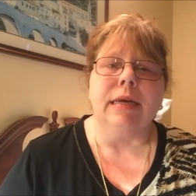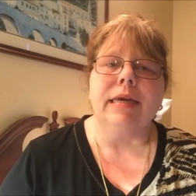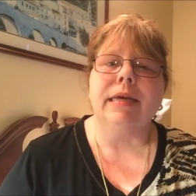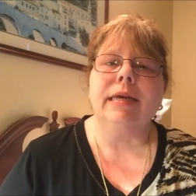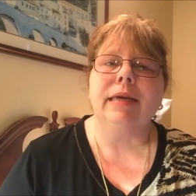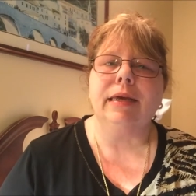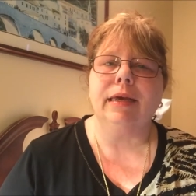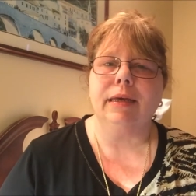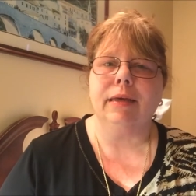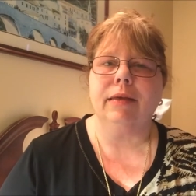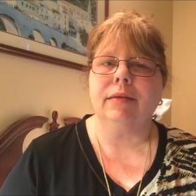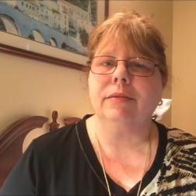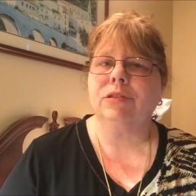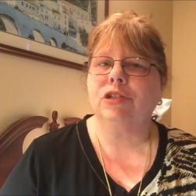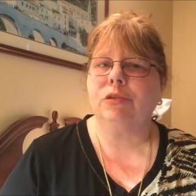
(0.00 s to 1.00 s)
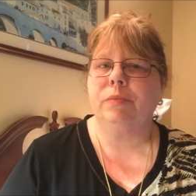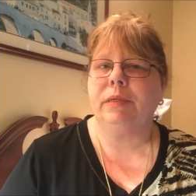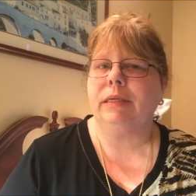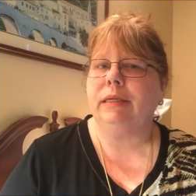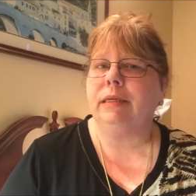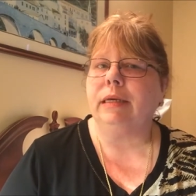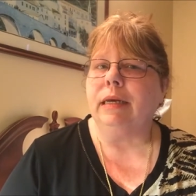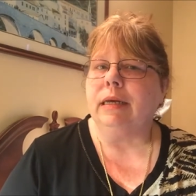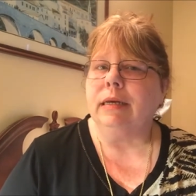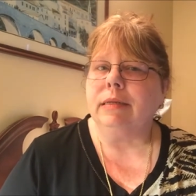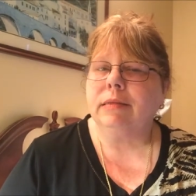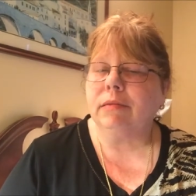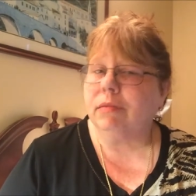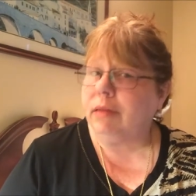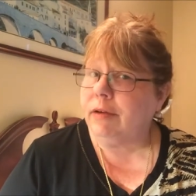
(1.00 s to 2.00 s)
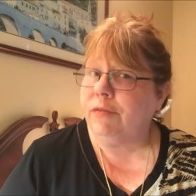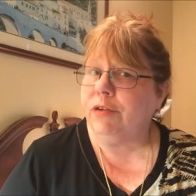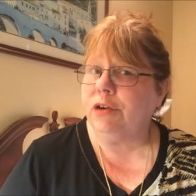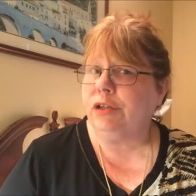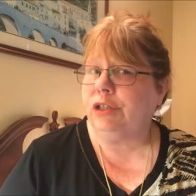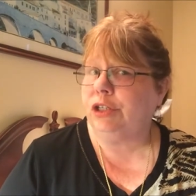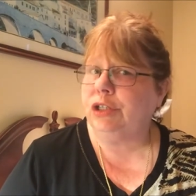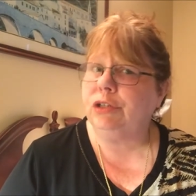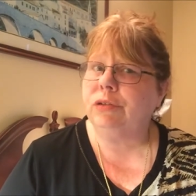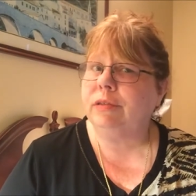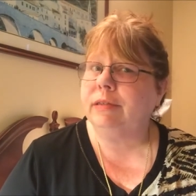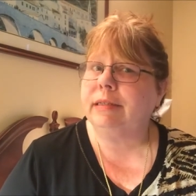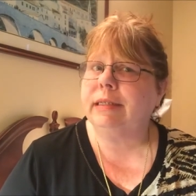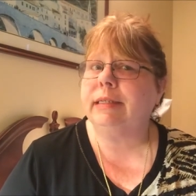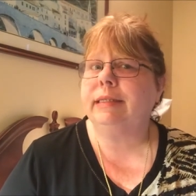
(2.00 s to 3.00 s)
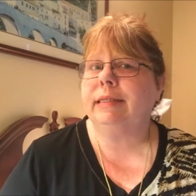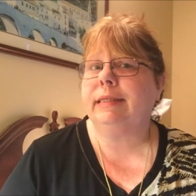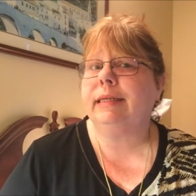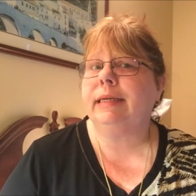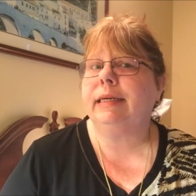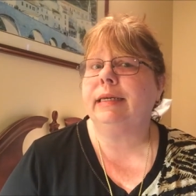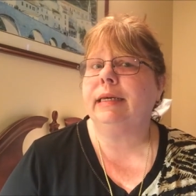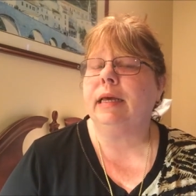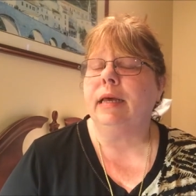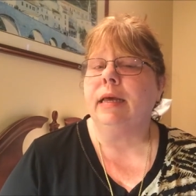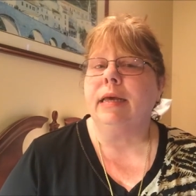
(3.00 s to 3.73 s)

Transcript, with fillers: He is to be delivered to the CDC.